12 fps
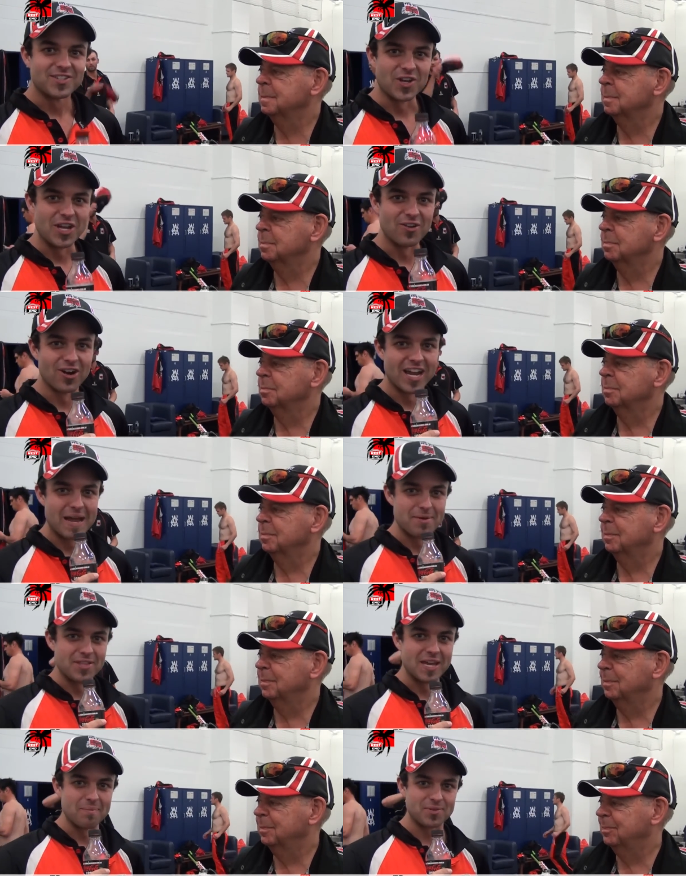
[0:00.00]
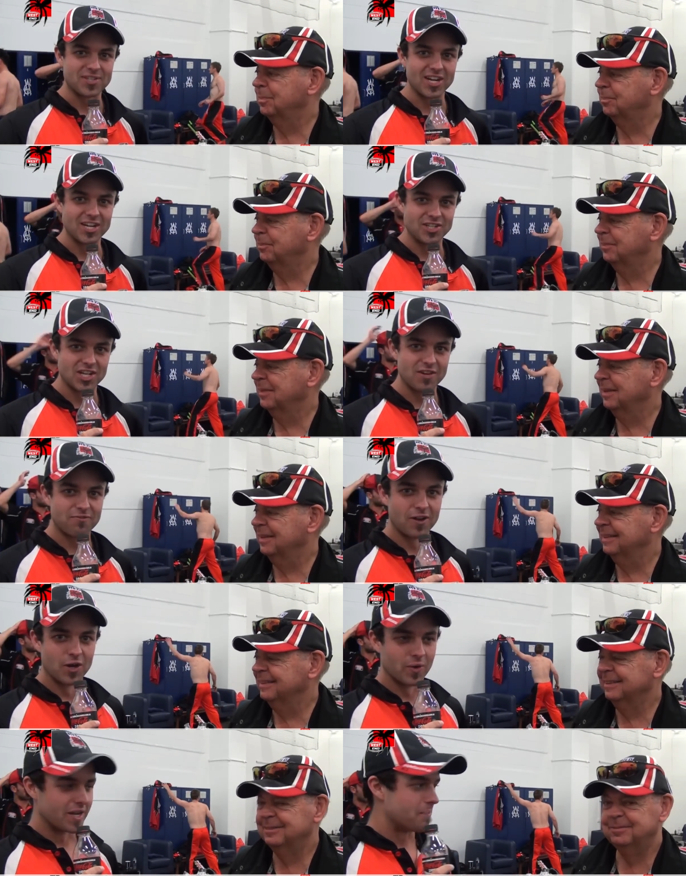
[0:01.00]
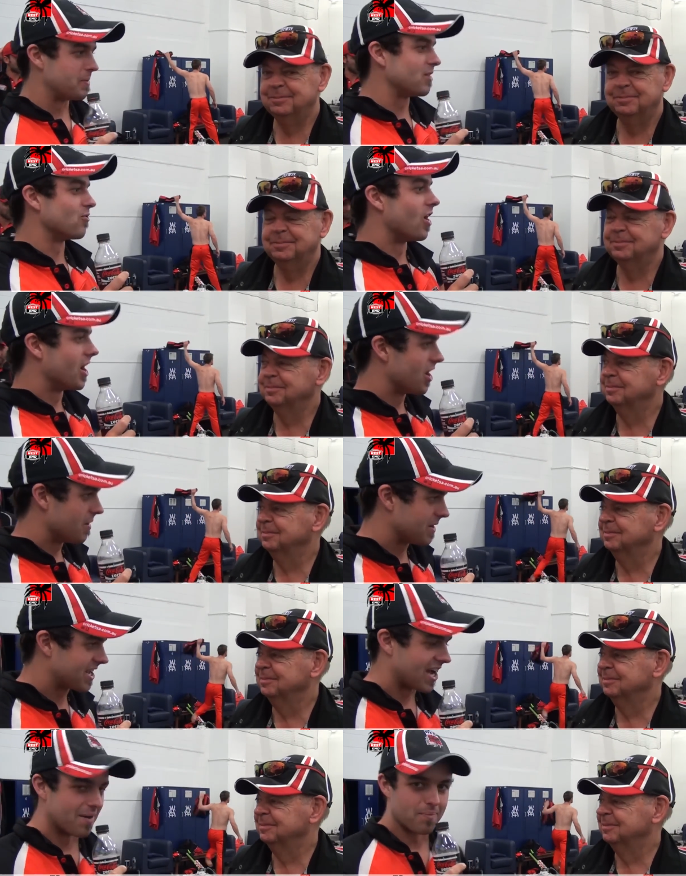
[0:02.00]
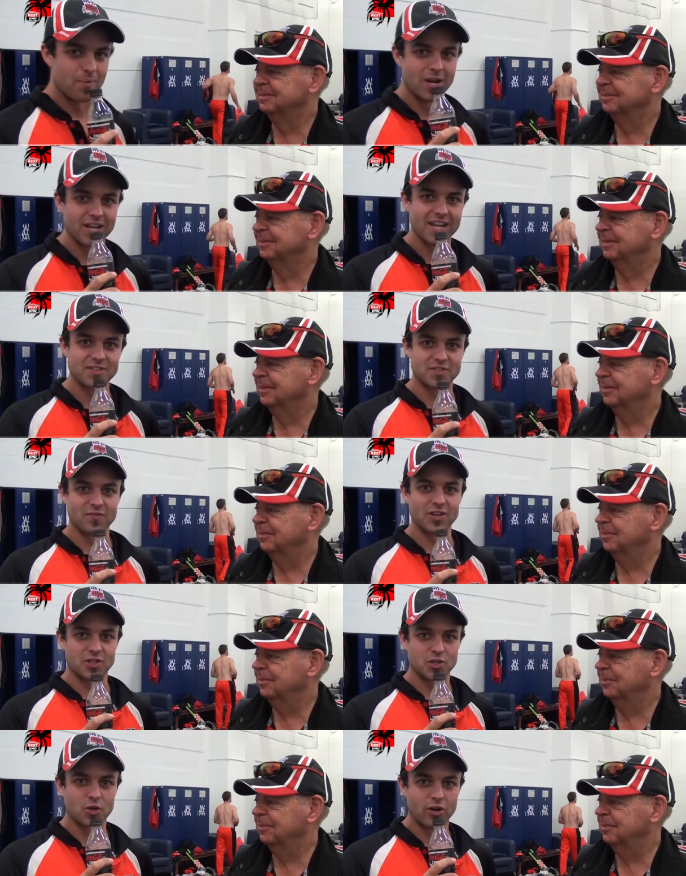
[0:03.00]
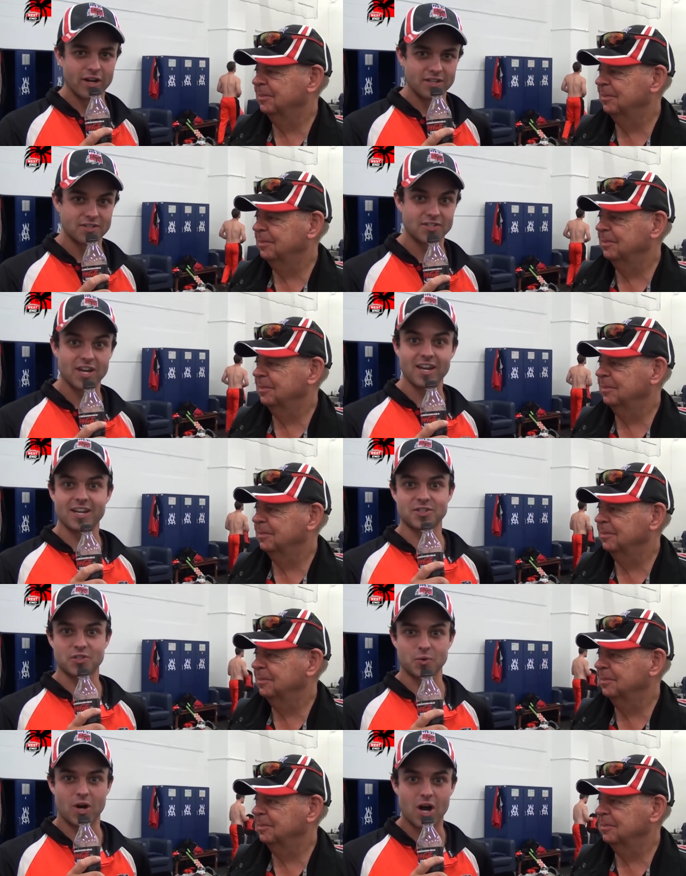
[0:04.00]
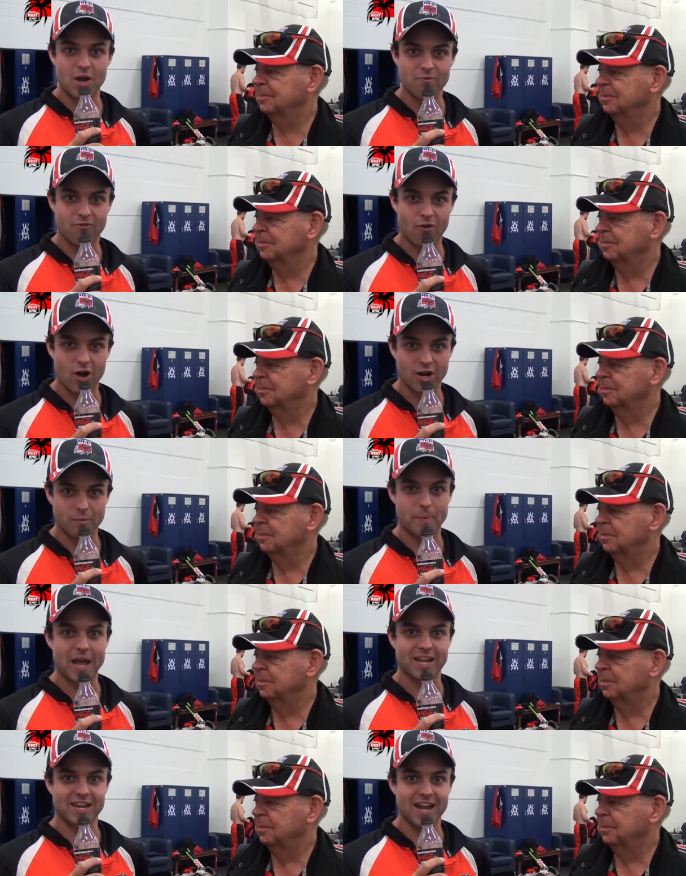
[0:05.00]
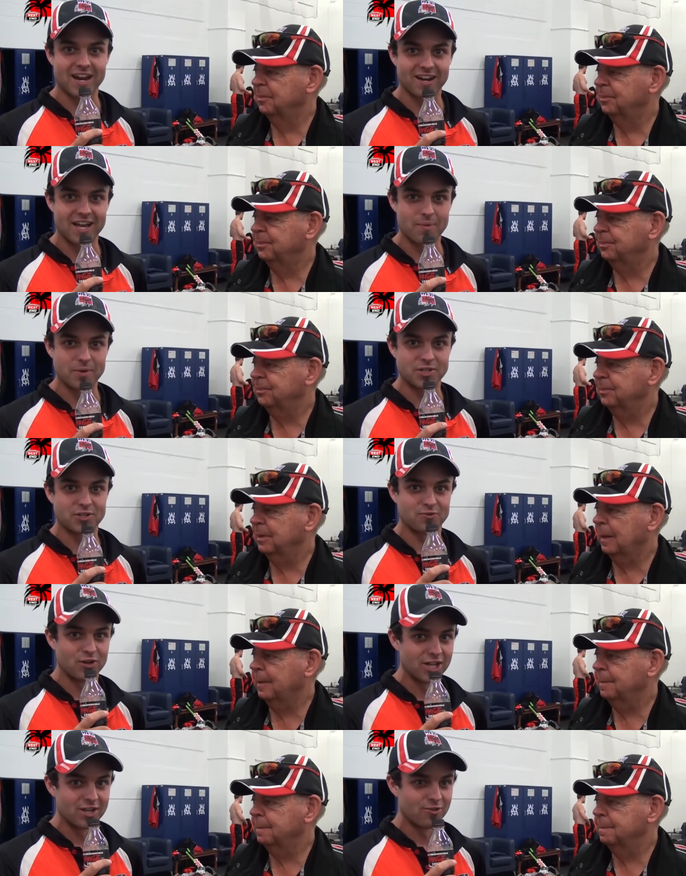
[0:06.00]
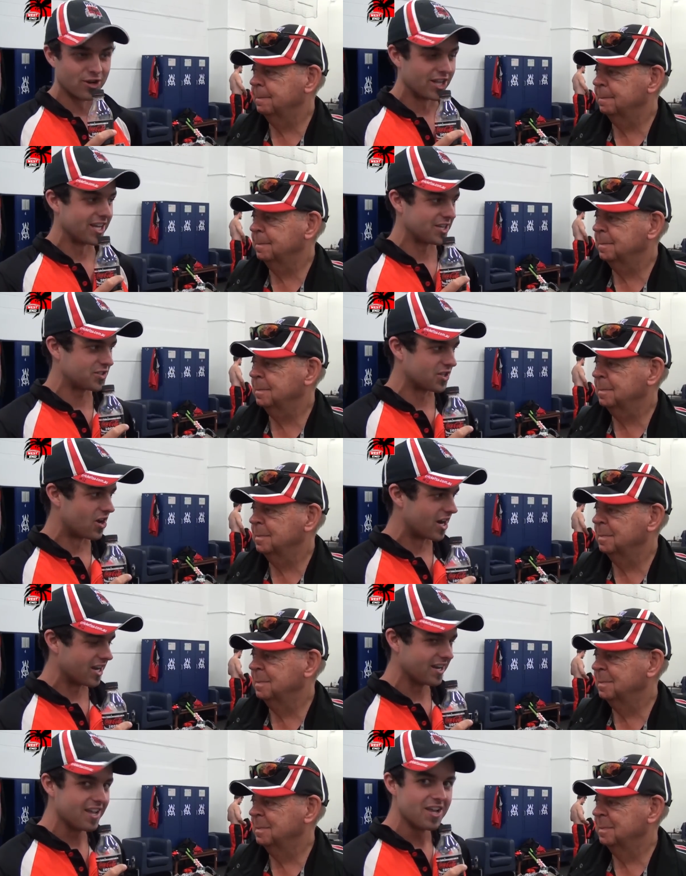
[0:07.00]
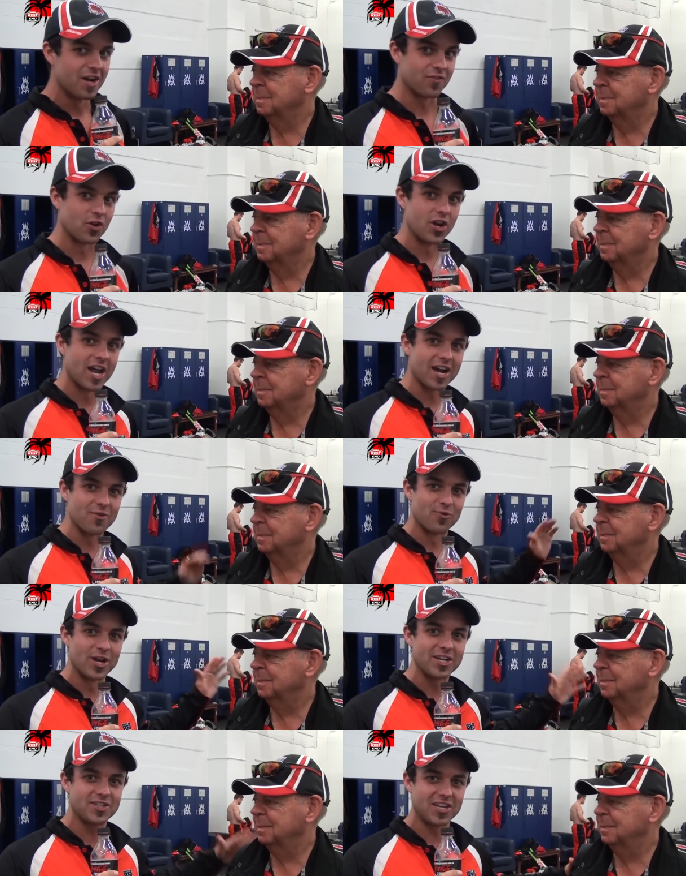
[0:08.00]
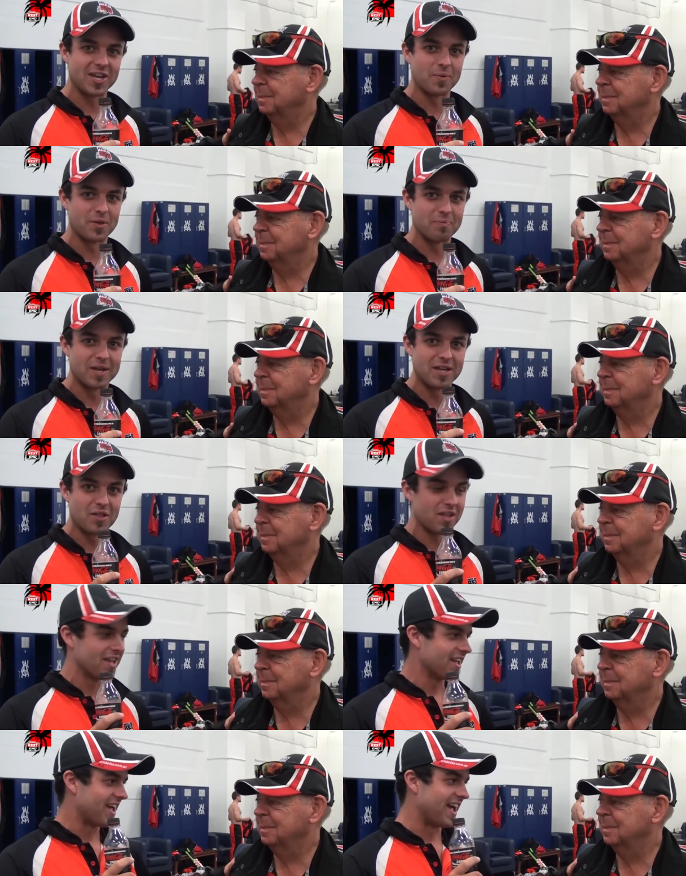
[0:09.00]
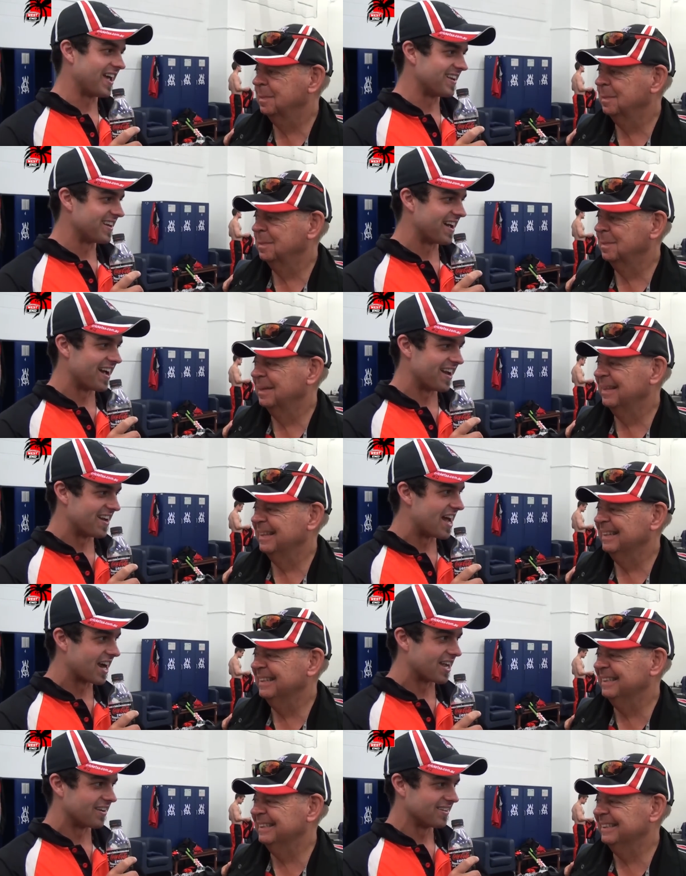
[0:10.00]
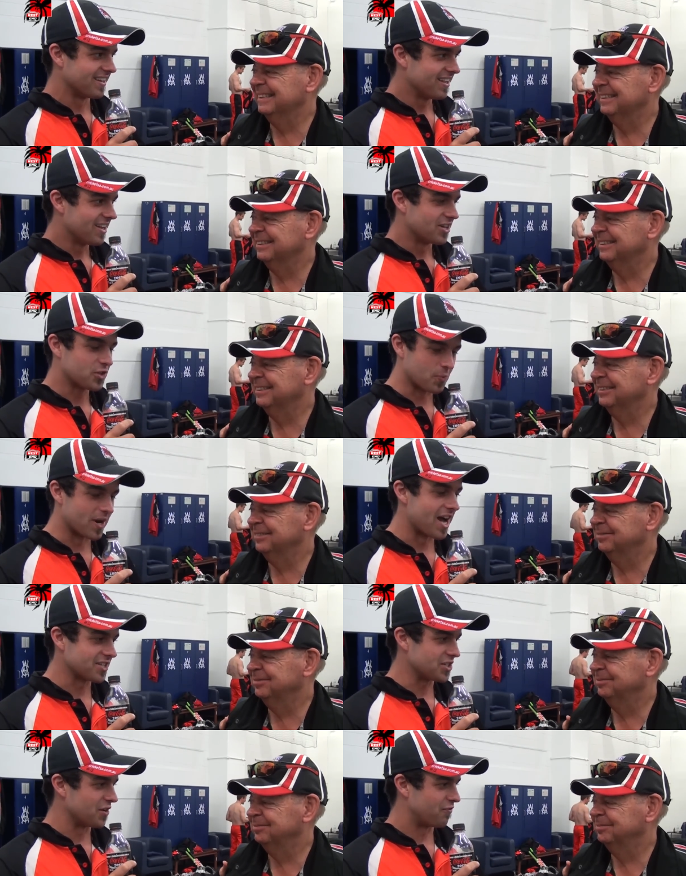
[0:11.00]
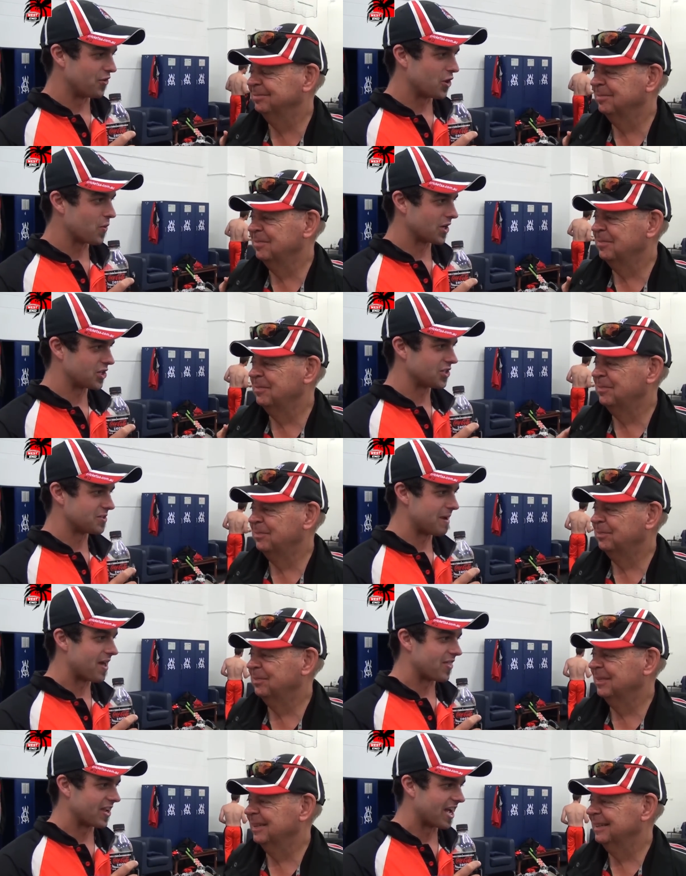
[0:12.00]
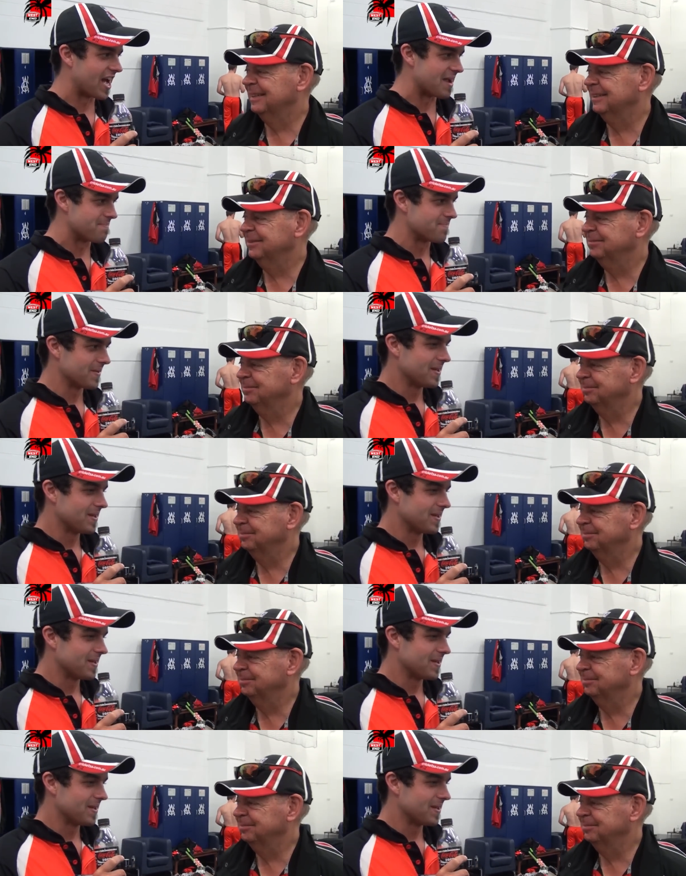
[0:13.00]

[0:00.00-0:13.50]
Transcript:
Speaker 1: So here I am at the MCG following a big Ryobi Cup win against the Victorians, sending us to a home final back in Adelaide, which is really, really exciting. I've got Nugget Rees here with me, and uh, Nugget, just want to ask you a few questions about the game.